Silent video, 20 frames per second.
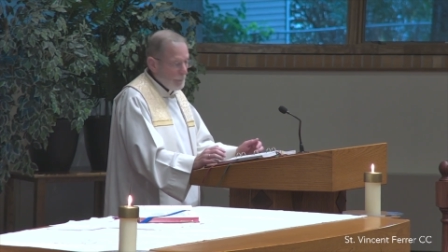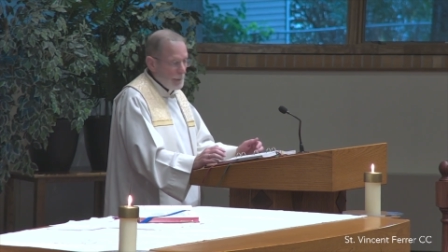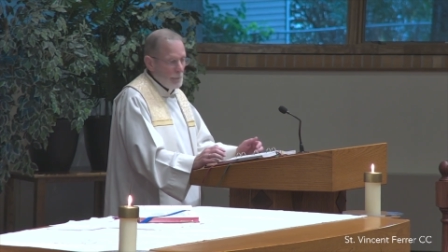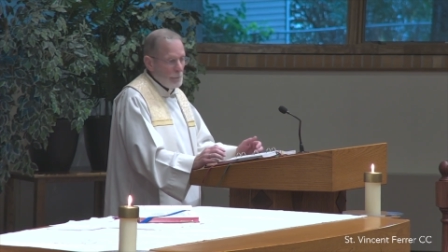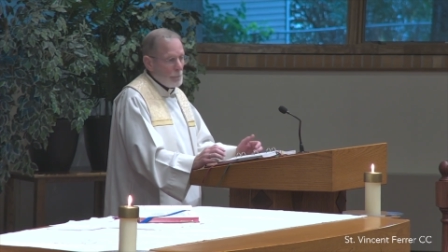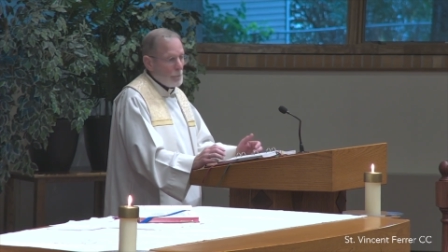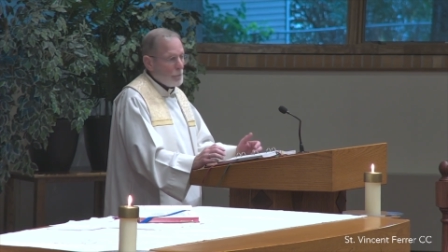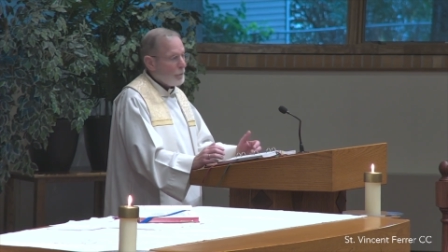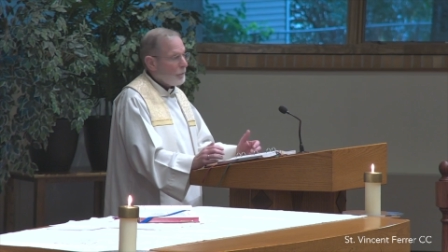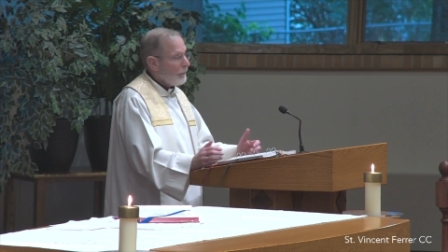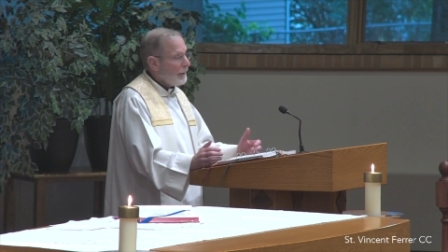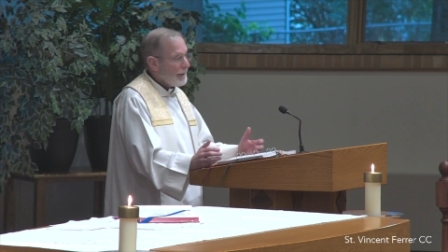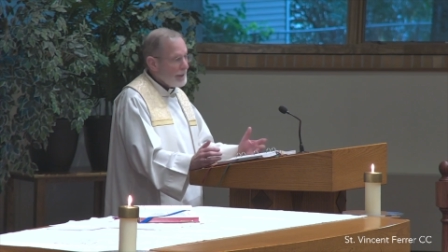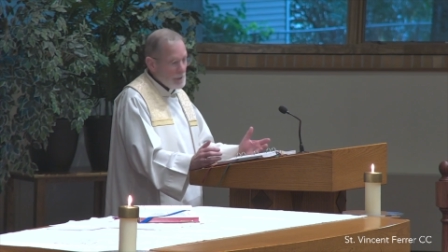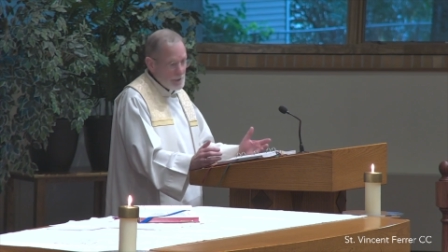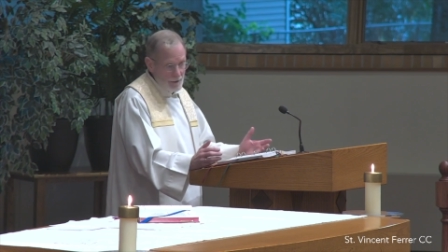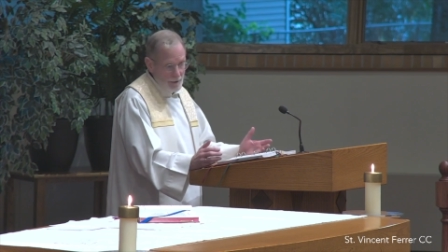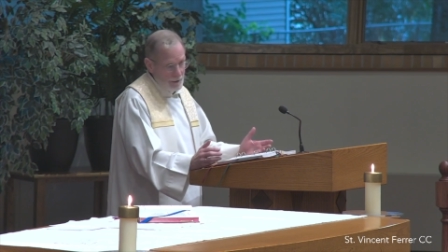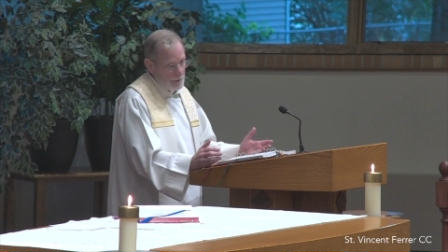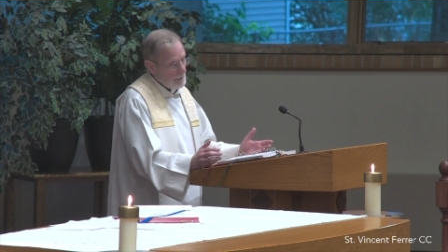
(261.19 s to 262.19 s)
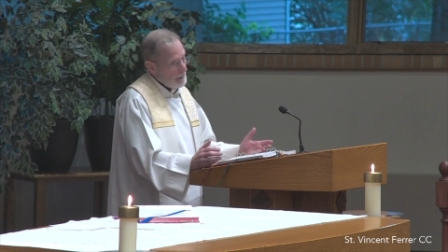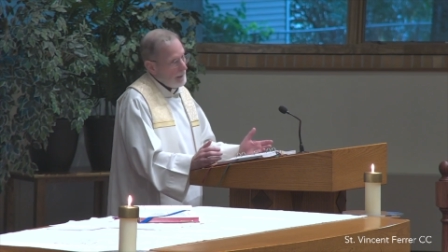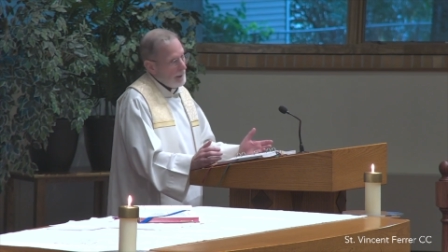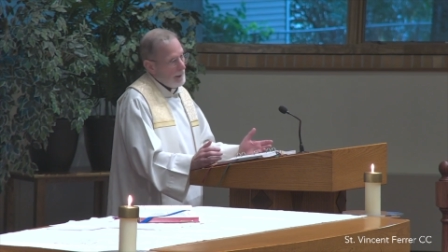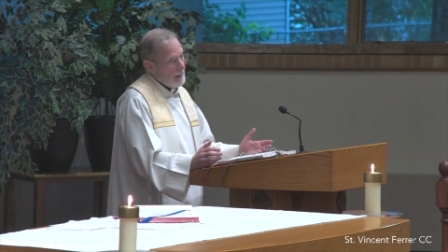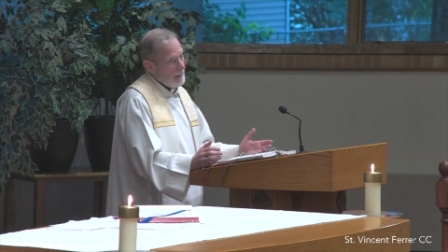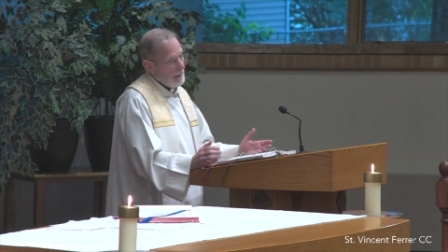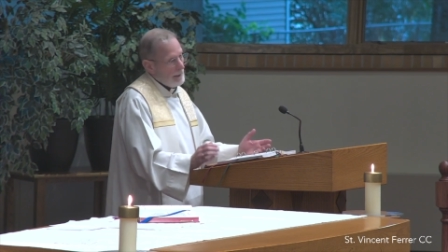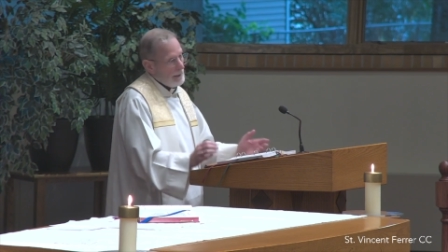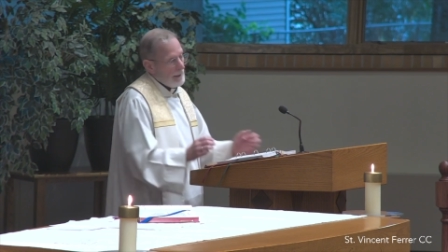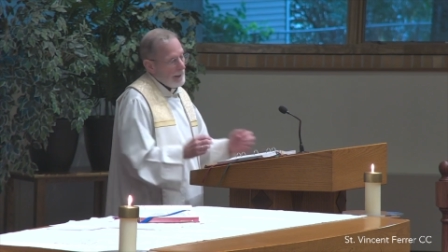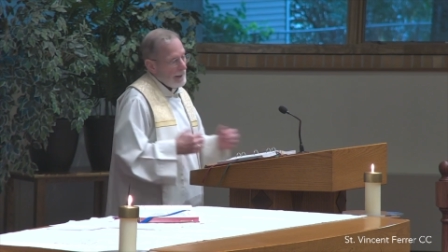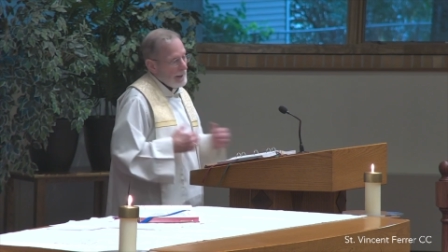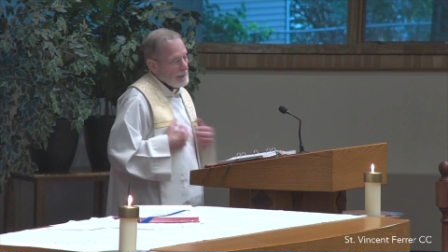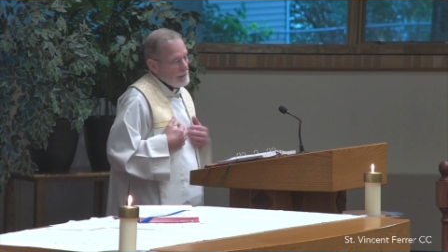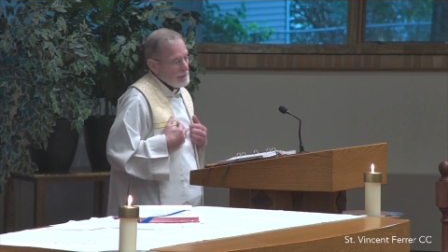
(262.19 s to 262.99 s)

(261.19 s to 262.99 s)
all but praising God